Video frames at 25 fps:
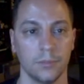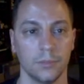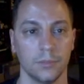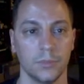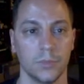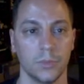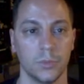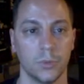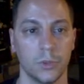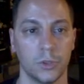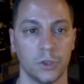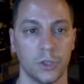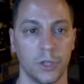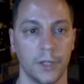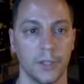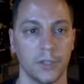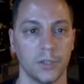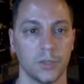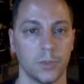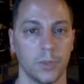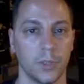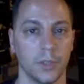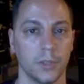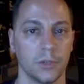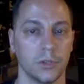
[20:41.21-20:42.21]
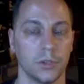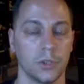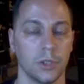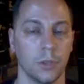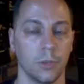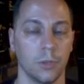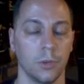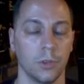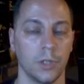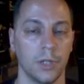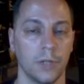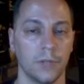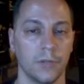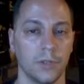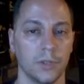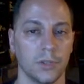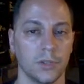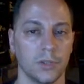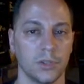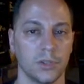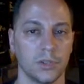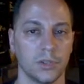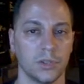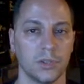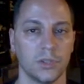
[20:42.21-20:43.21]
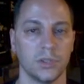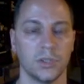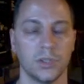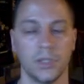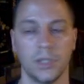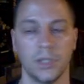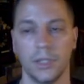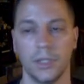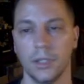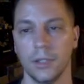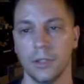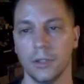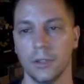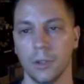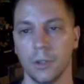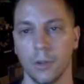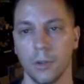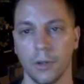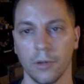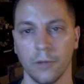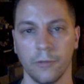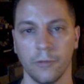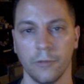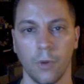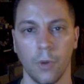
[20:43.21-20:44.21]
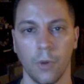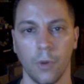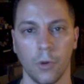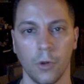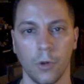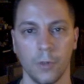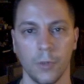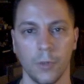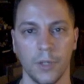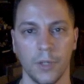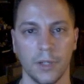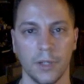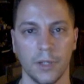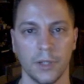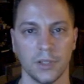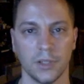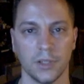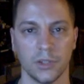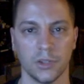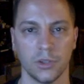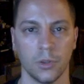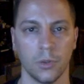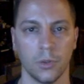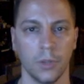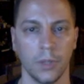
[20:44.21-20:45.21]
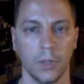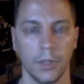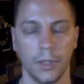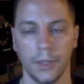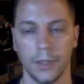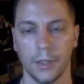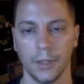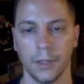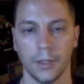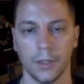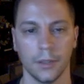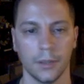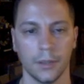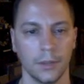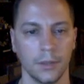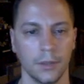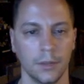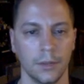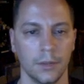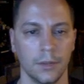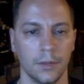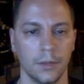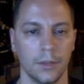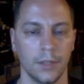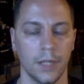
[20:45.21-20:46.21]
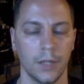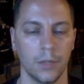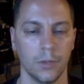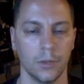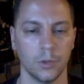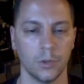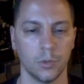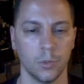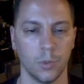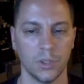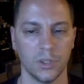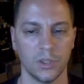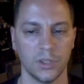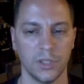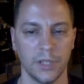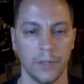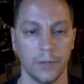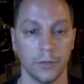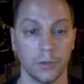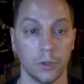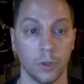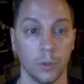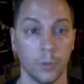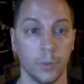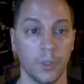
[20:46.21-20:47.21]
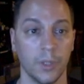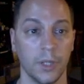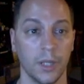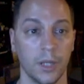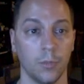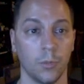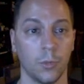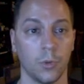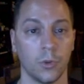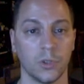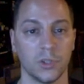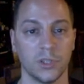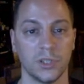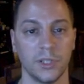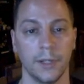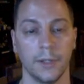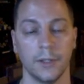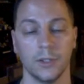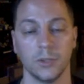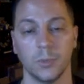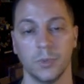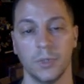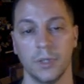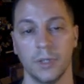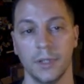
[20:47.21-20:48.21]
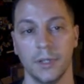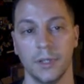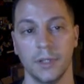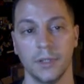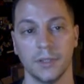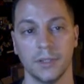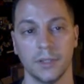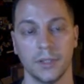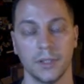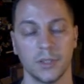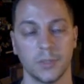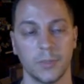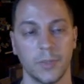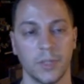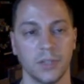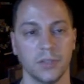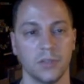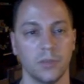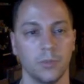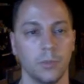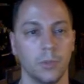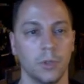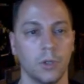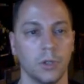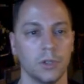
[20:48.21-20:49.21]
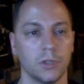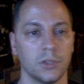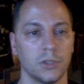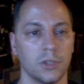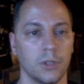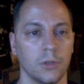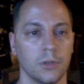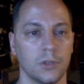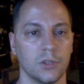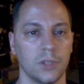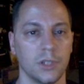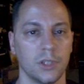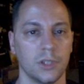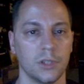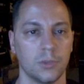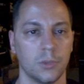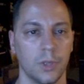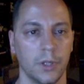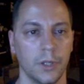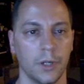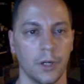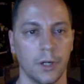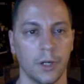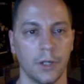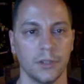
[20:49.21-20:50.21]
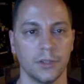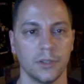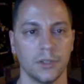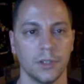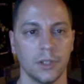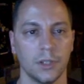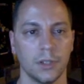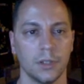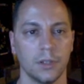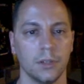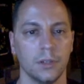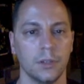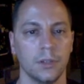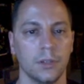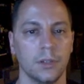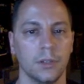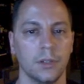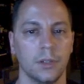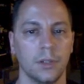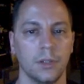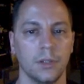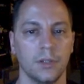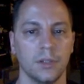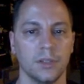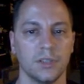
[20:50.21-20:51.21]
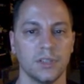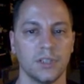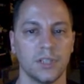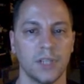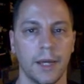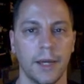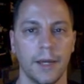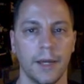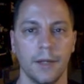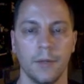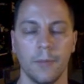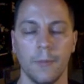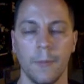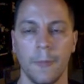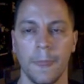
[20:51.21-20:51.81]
retracement? So we'll have to see going forward, because it's only, that was one sale. I was hoping to get more sales, but it is an expensive book. So it's really hard to say.